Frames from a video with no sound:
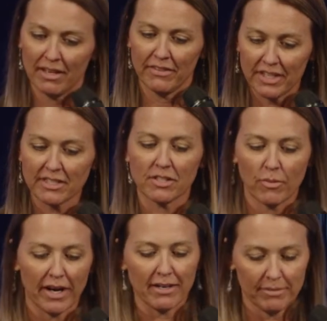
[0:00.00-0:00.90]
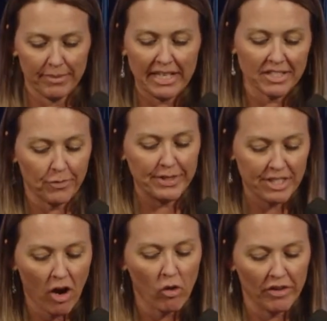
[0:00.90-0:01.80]
This is where, because if we
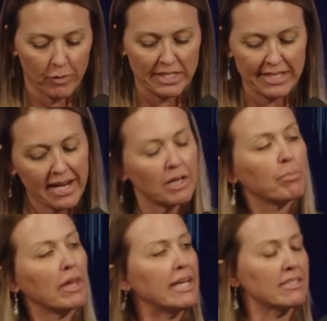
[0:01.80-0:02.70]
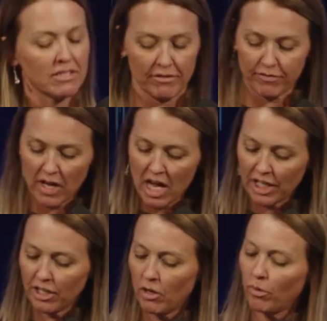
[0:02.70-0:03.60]
don't, if we stay in a place of,
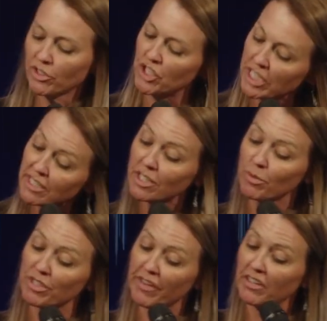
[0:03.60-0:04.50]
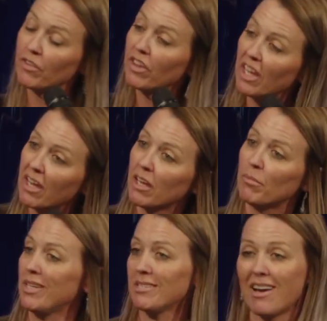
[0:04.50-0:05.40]
you know, well, Jesus was faithful then,
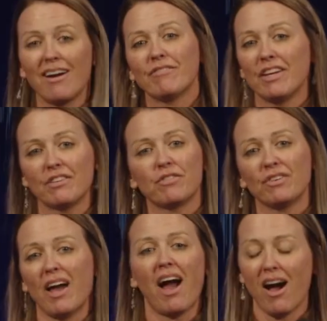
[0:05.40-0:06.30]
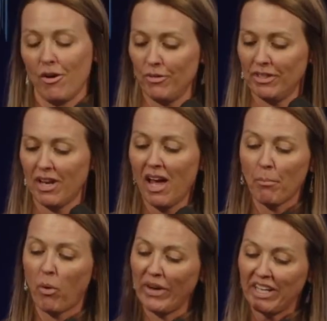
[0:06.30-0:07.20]
but he's not faithful now, and
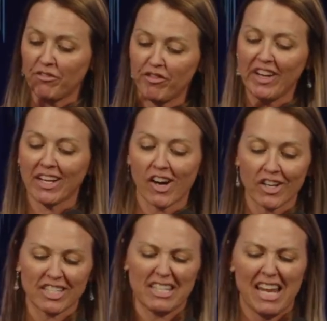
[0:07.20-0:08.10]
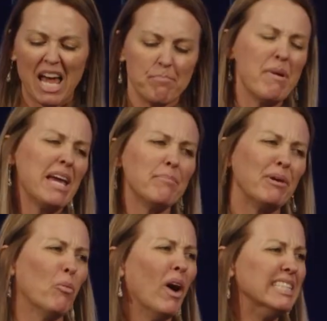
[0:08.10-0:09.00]
pointing fingers, and
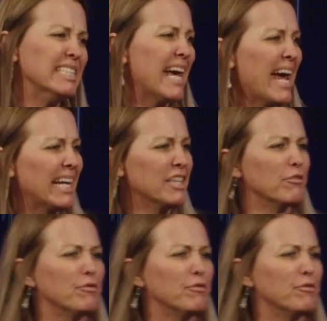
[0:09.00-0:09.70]
maybe one day in the